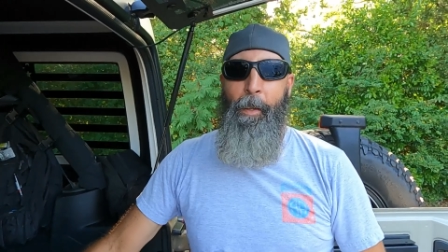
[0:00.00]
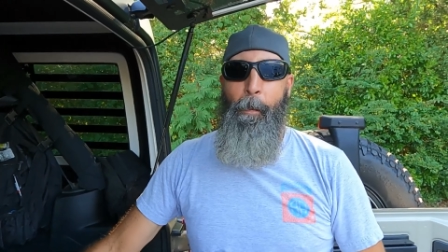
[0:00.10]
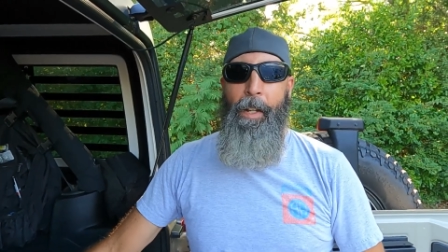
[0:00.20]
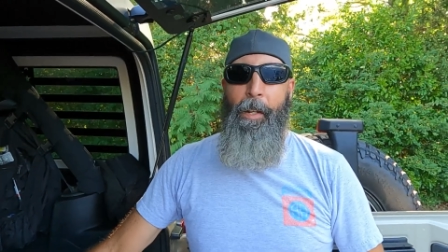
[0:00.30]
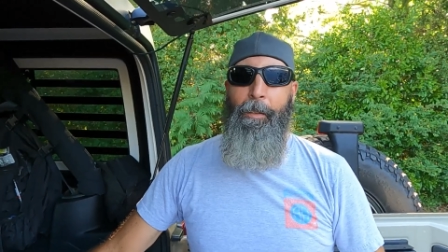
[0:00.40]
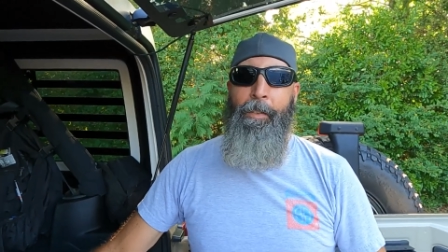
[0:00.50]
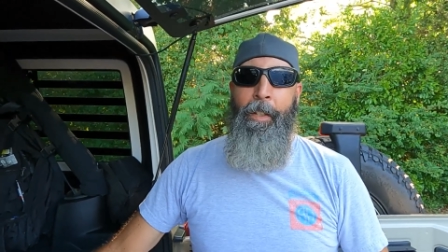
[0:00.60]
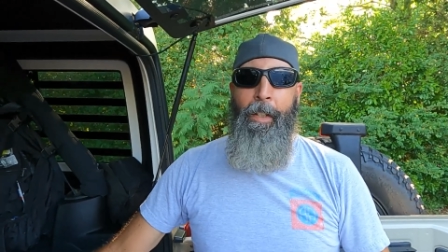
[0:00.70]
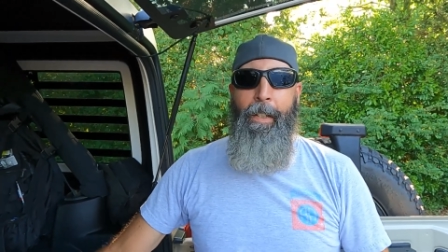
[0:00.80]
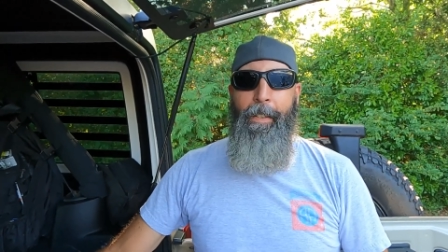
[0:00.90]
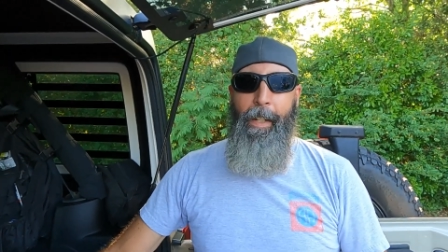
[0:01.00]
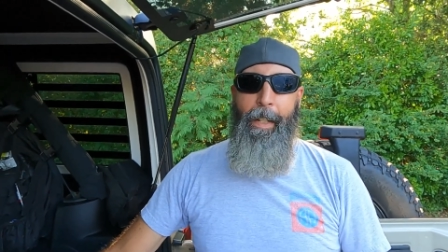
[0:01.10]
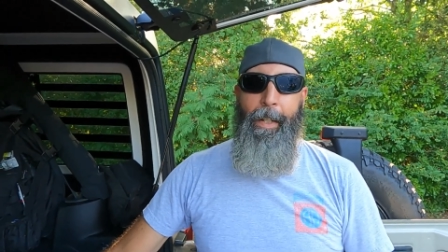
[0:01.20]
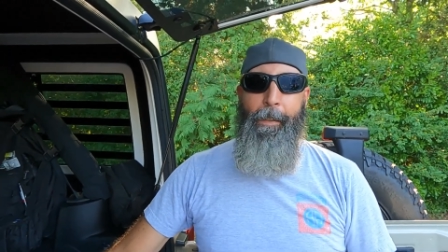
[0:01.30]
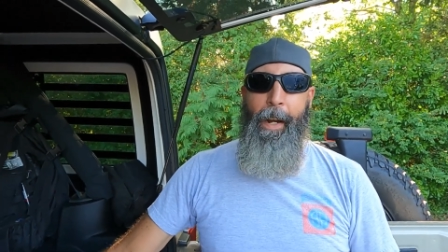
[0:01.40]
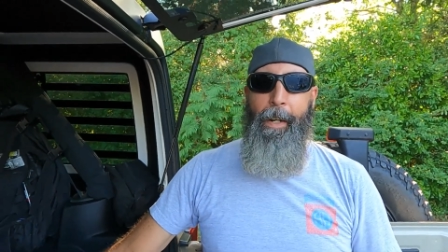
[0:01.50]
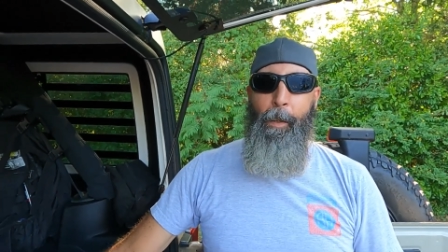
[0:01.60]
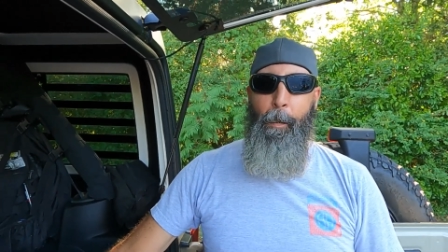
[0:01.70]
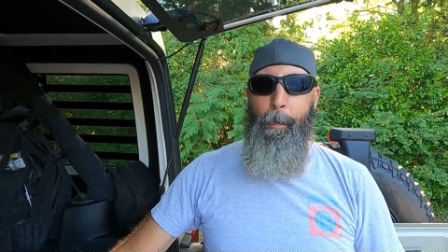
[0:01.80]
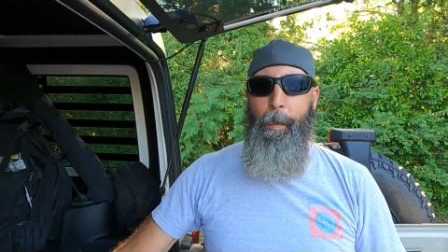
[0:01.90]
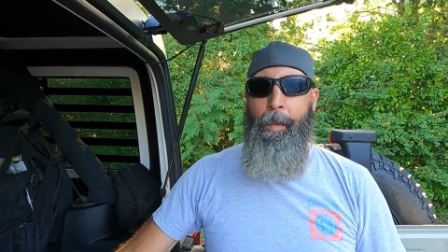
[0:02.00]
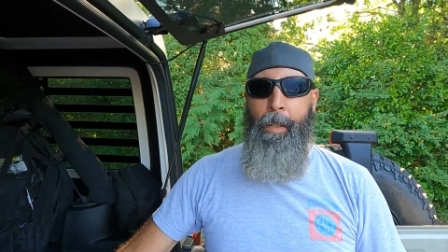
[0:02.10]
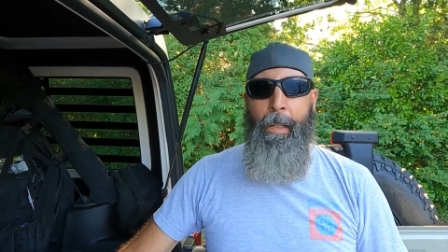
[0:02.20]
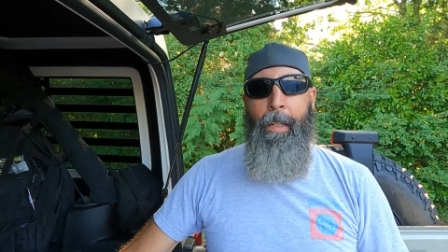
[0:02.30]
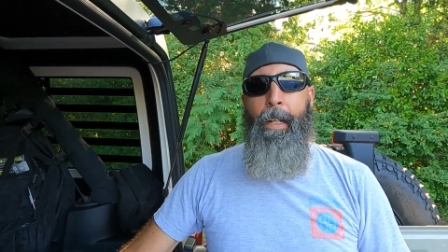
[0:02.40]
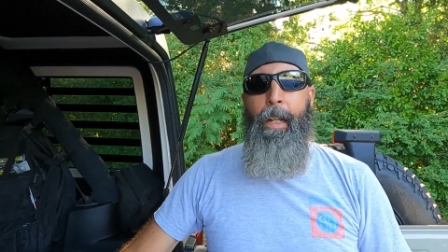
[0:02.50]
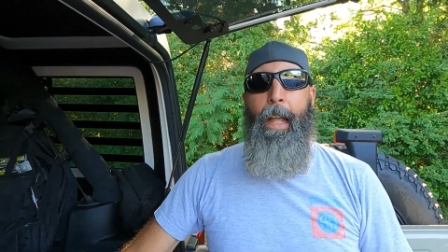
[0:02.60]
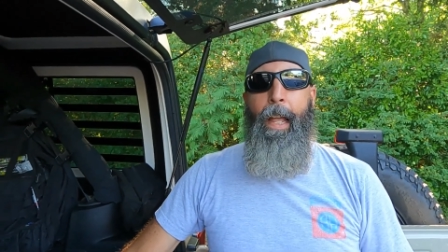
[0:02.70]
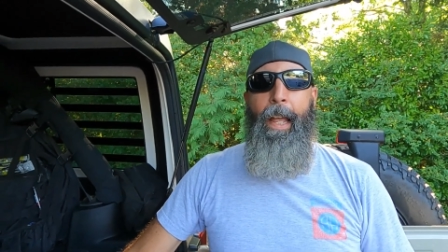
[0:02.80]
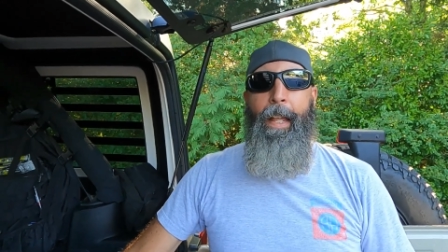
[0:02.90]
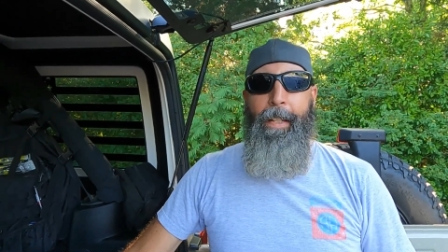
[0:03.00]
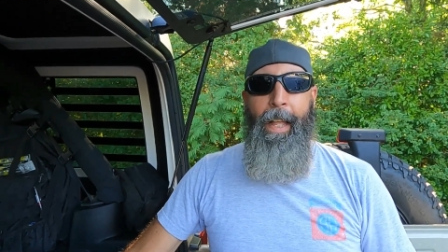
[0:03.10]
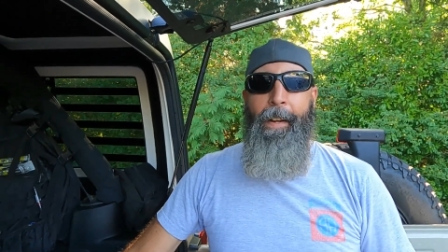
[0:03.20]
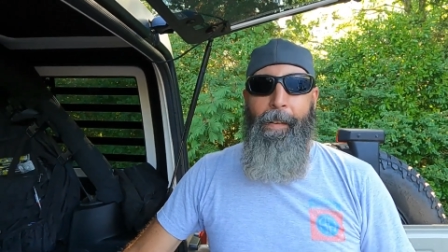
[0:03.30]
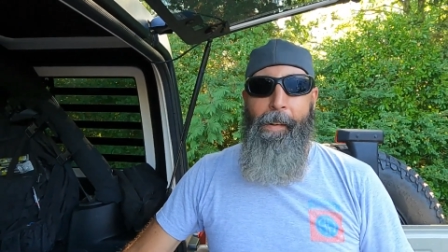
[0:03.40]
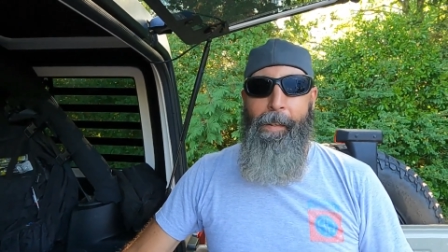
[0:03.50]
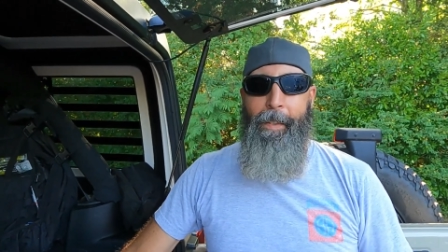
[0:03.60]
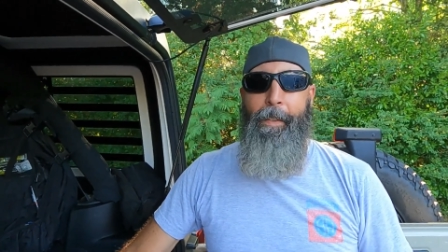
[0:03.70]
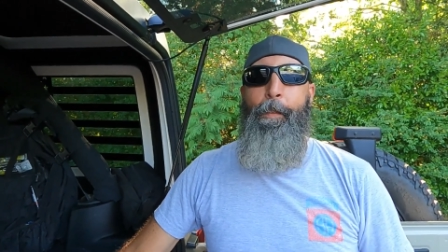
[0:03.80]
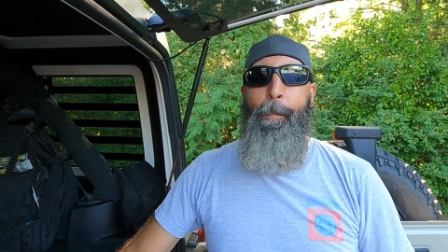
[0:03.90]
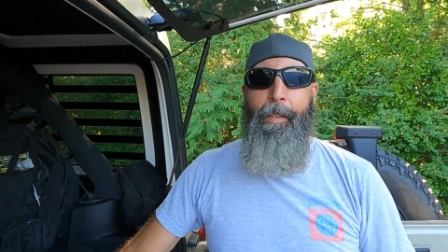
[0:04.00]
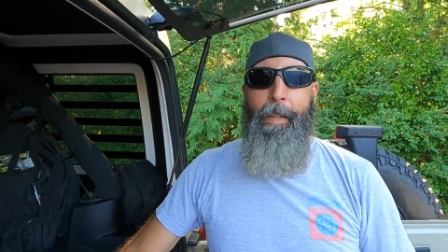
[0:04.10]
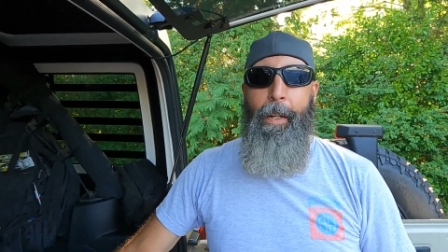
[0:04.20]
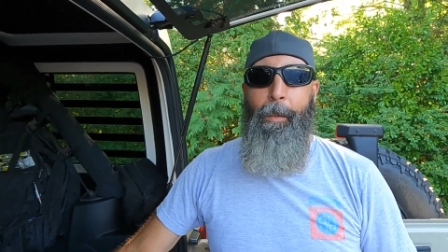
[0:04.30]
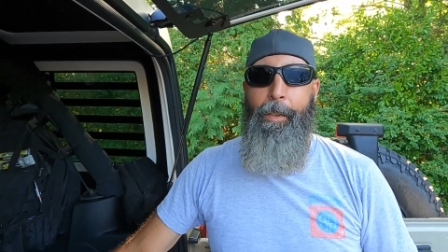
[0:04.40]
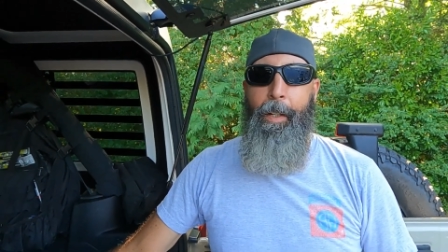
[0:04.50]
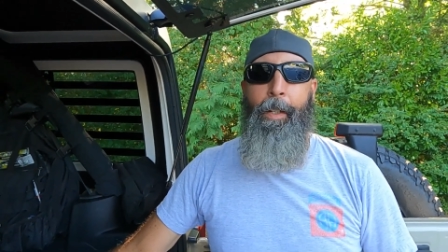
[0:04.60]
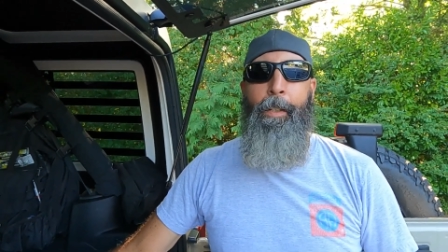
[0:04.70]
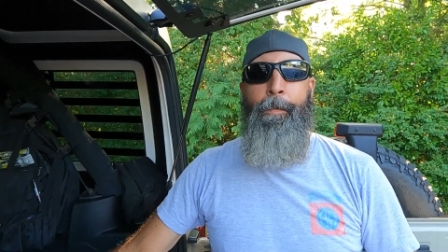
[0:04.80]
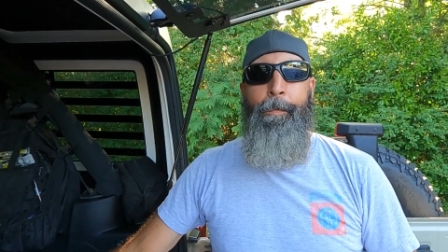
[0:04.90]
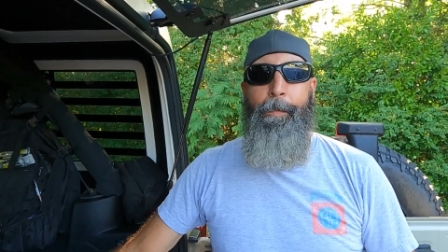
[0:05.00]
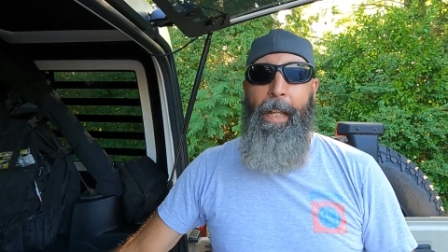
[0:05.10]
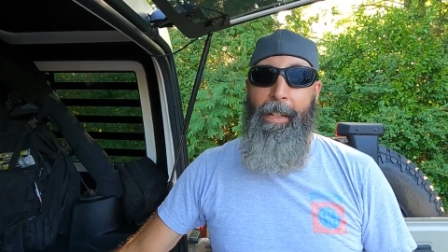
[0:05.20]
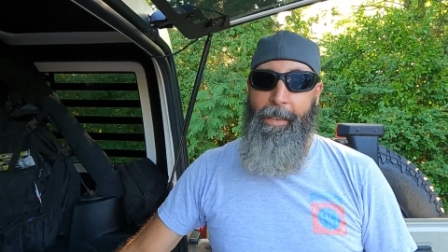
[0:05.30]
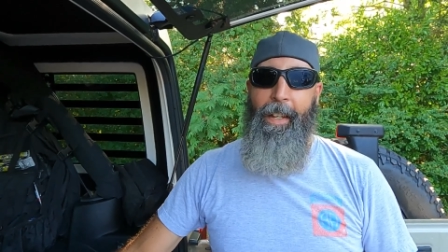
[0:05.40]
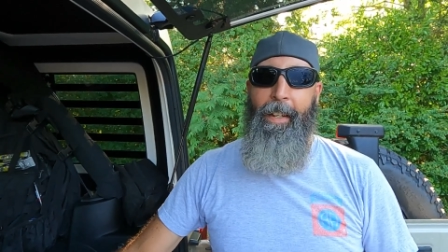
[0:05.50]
had the windows slightly cracked open and let all of the mosquitoes in. That